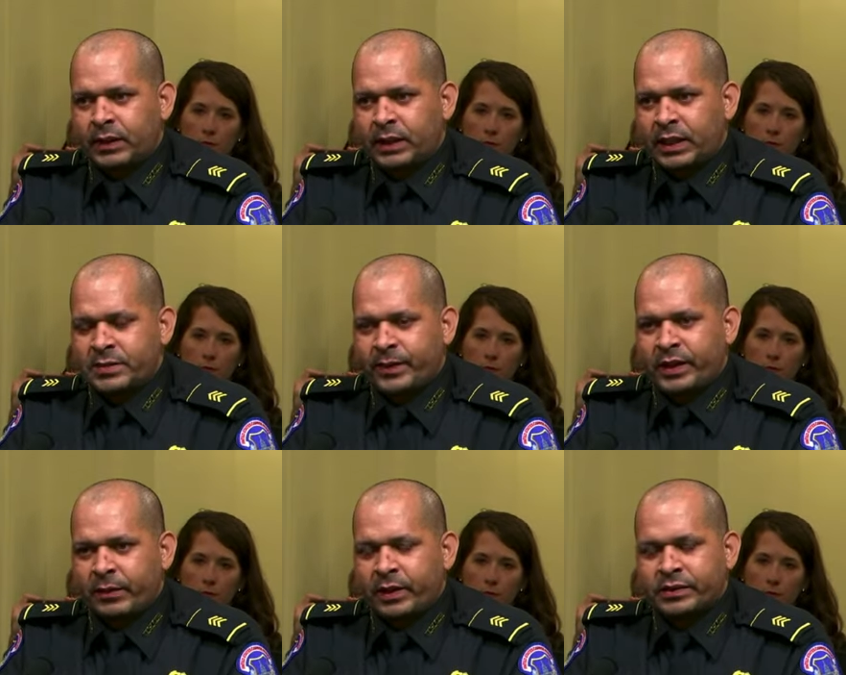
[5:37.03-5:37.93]
Speaker 1: I spent
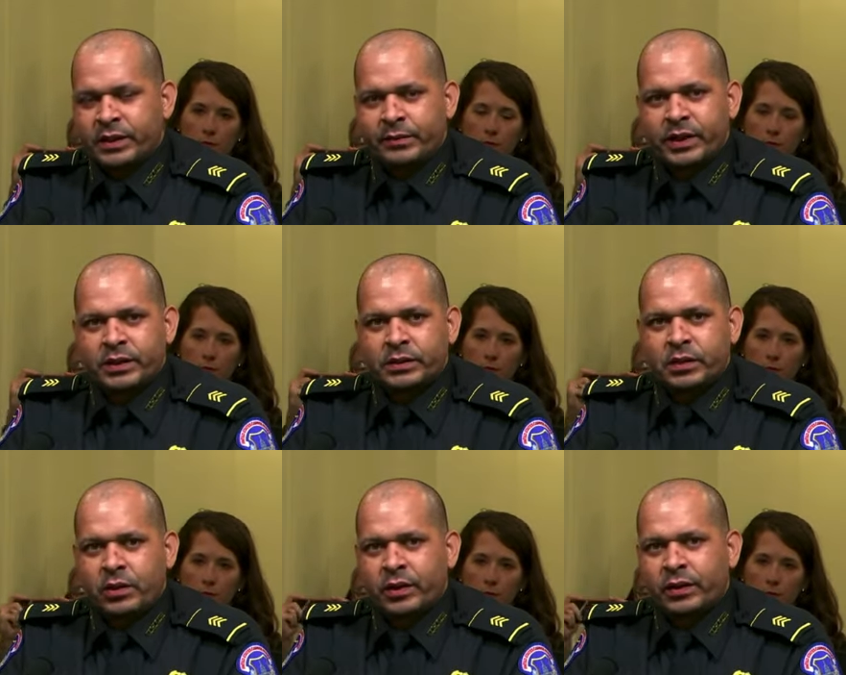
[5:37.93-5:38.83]
about ten minutes
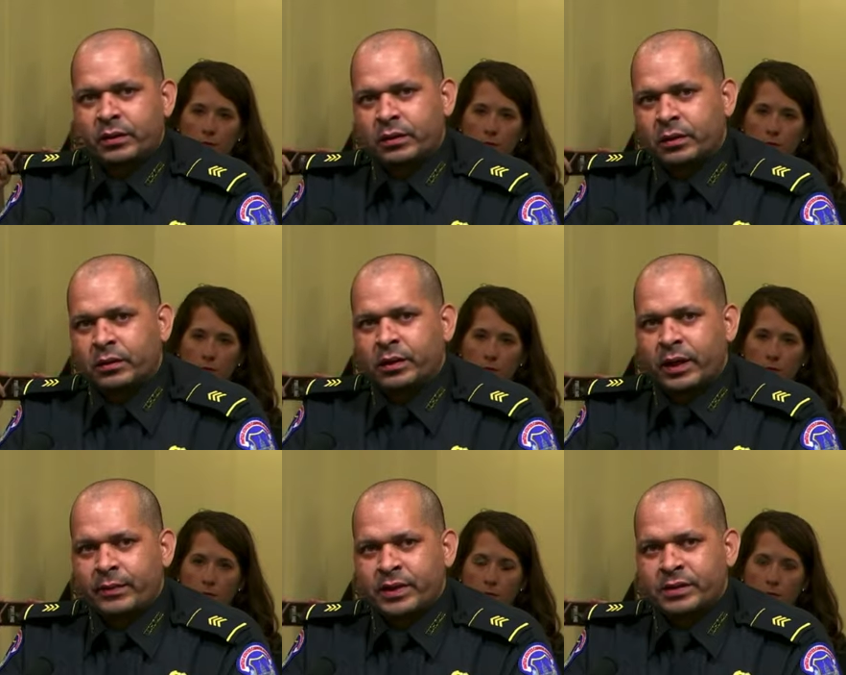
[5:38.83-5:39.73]
hugging her
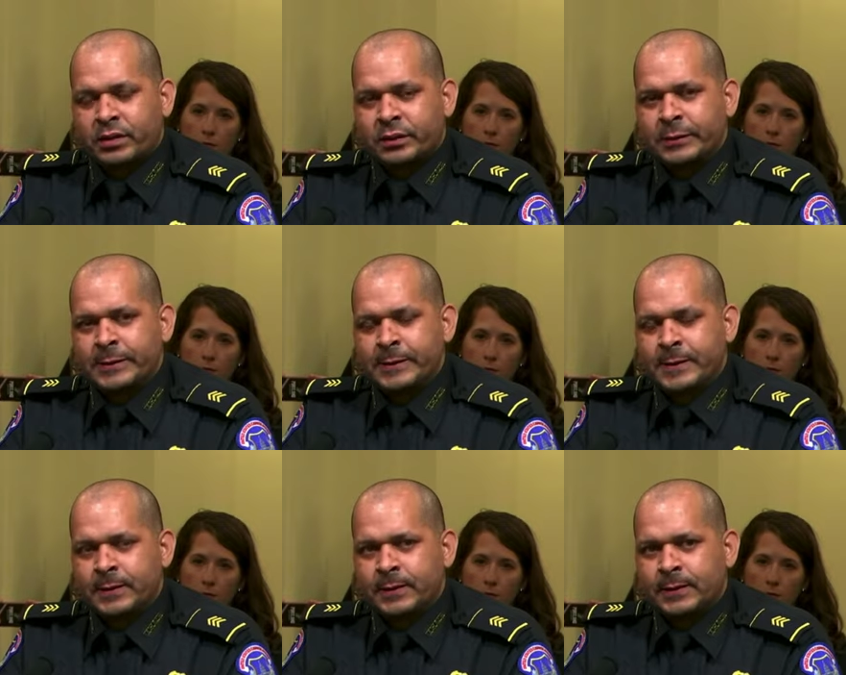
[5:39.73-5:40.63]
and my son.
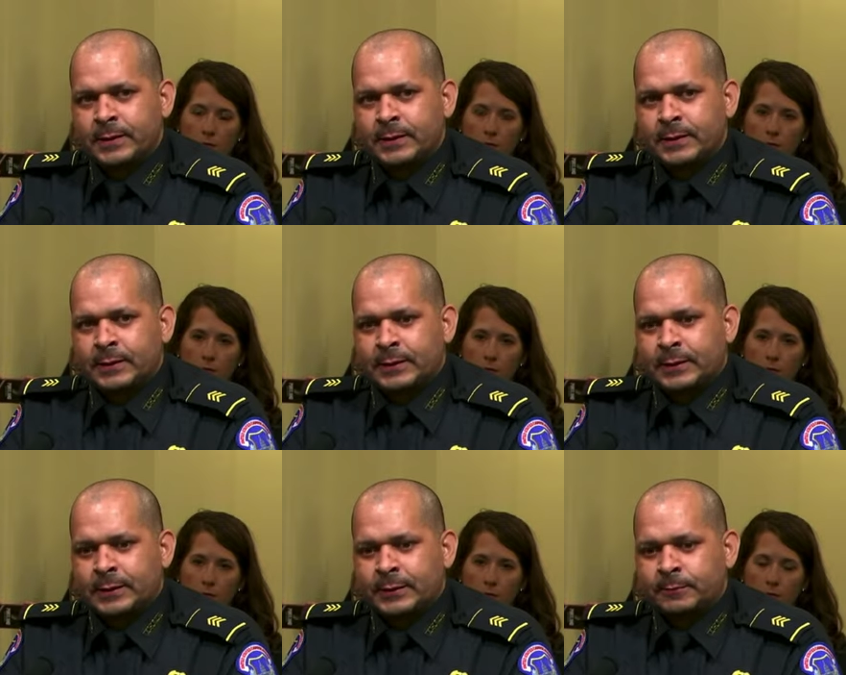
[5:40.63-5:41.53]

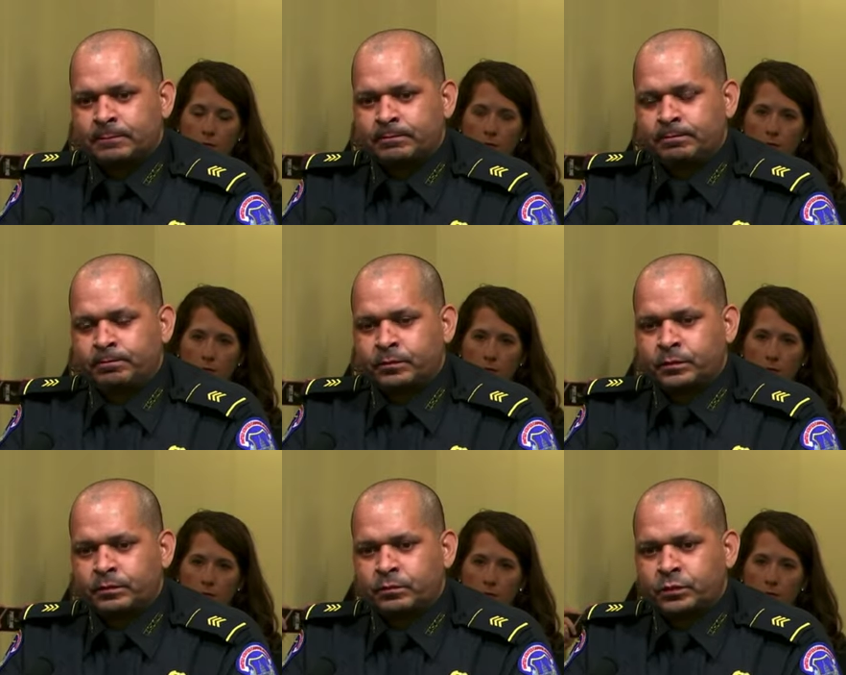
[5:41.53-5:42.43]
Um,
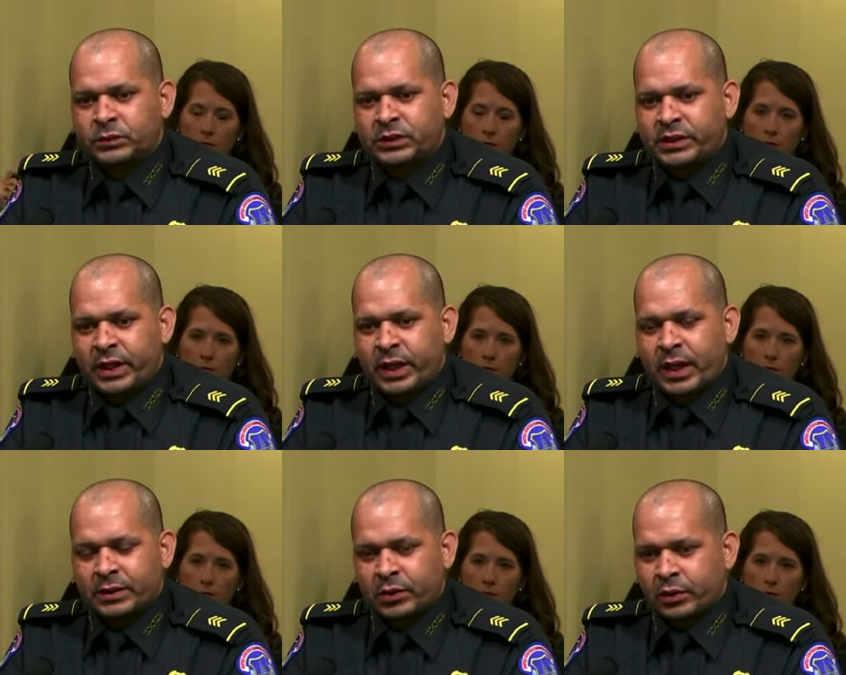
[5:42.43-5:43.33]
she,
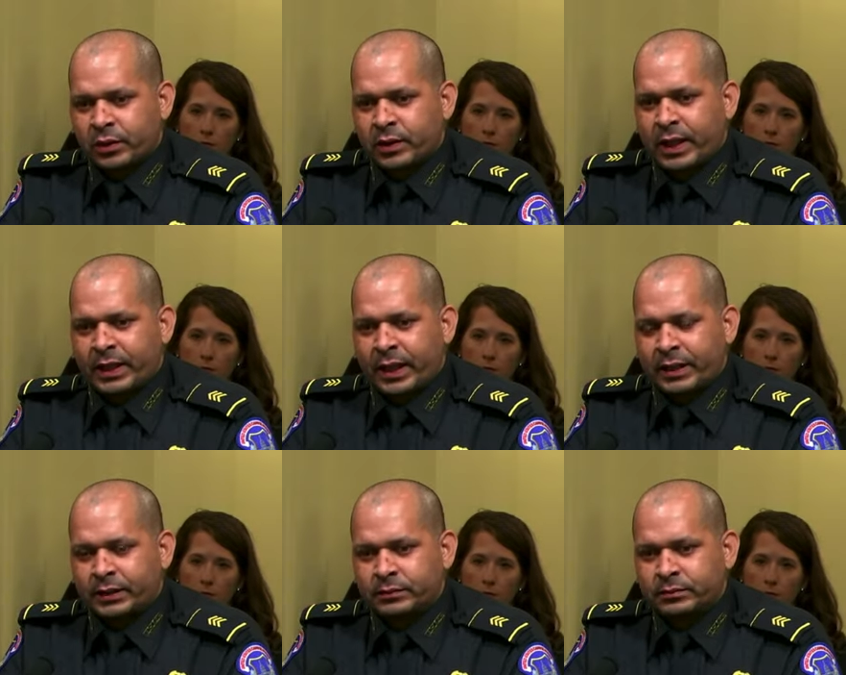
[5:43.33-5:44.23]
I told her I
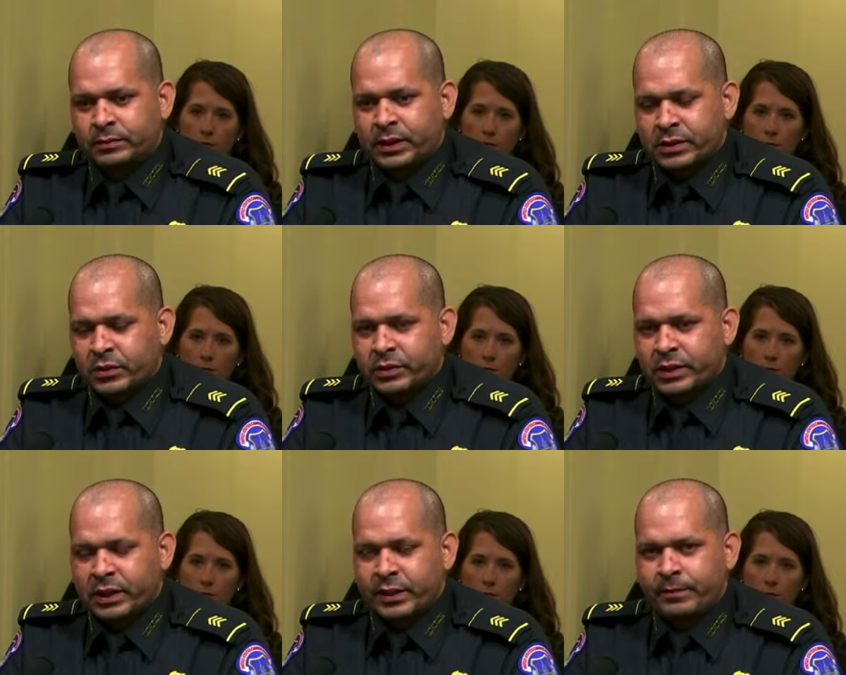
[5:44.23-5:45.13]
gotta get some
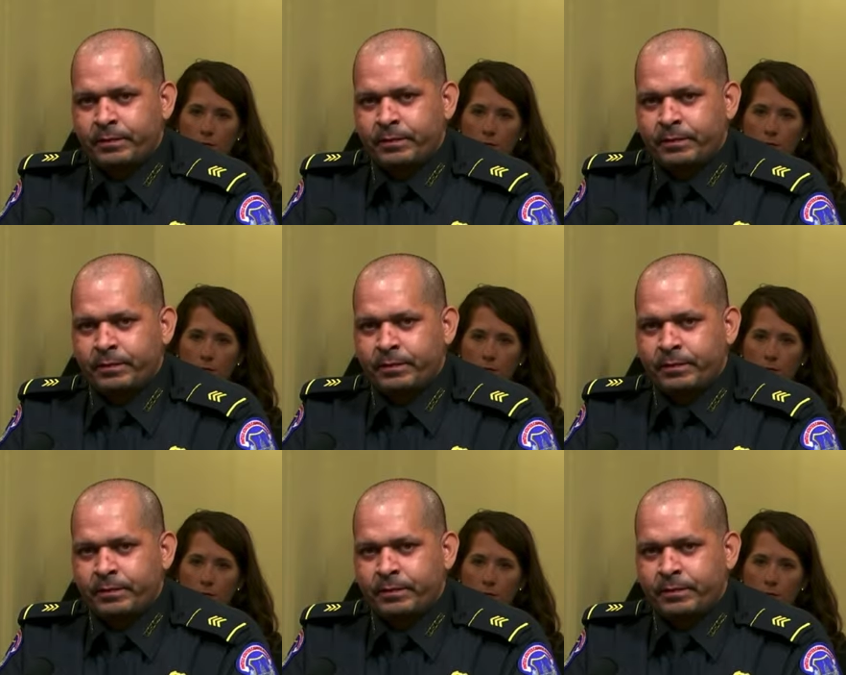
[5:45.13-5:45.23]
sleep